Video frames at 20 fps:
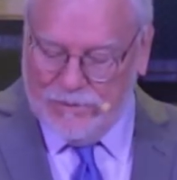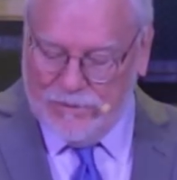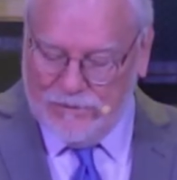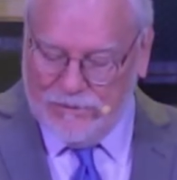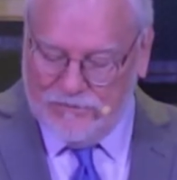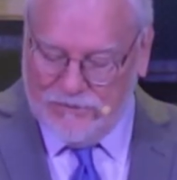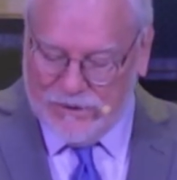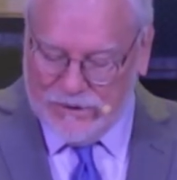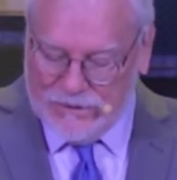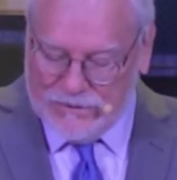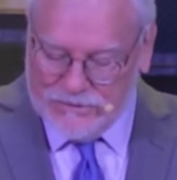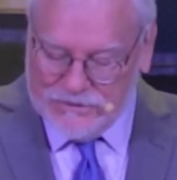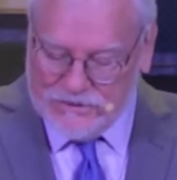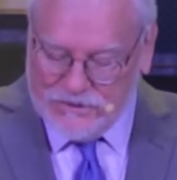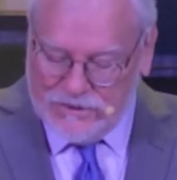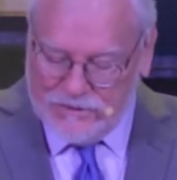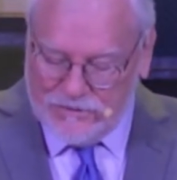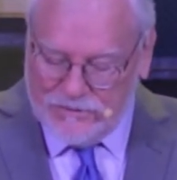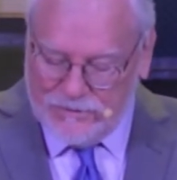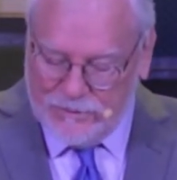fellow
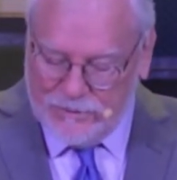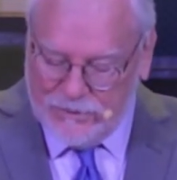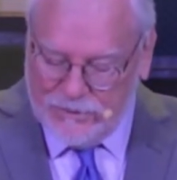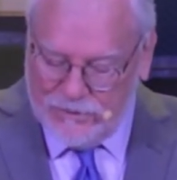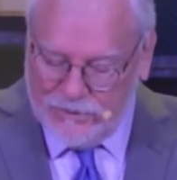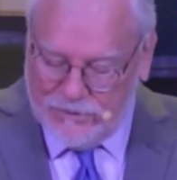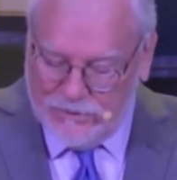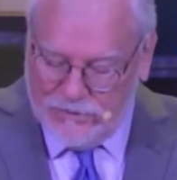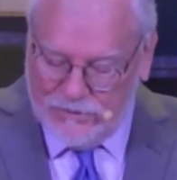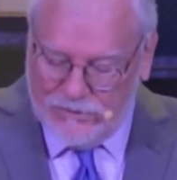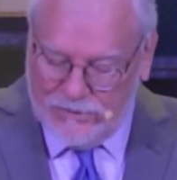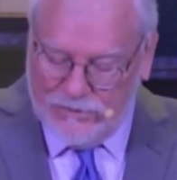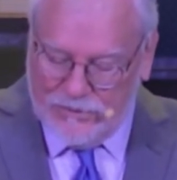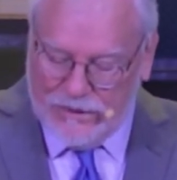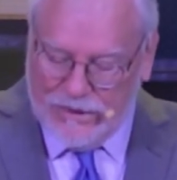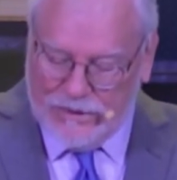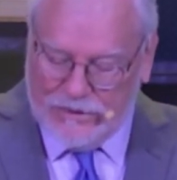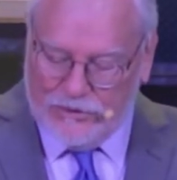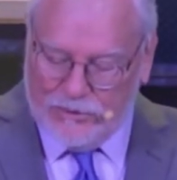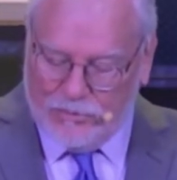servant with you and
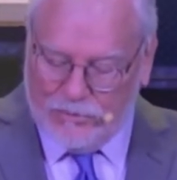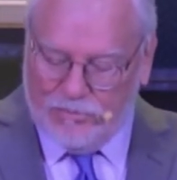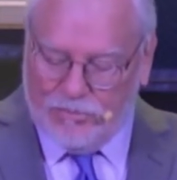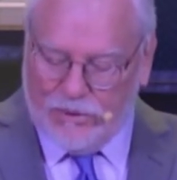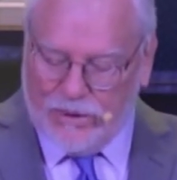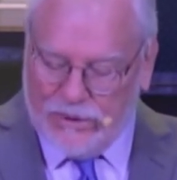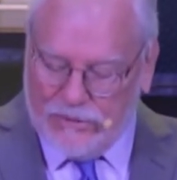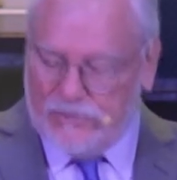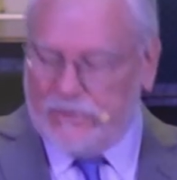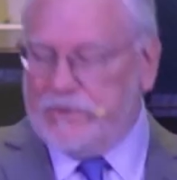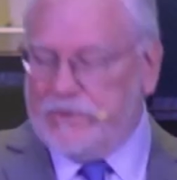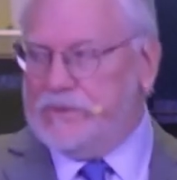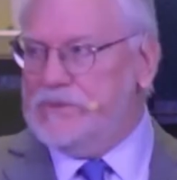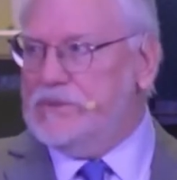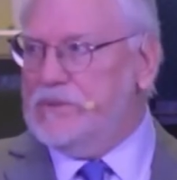your brothers, the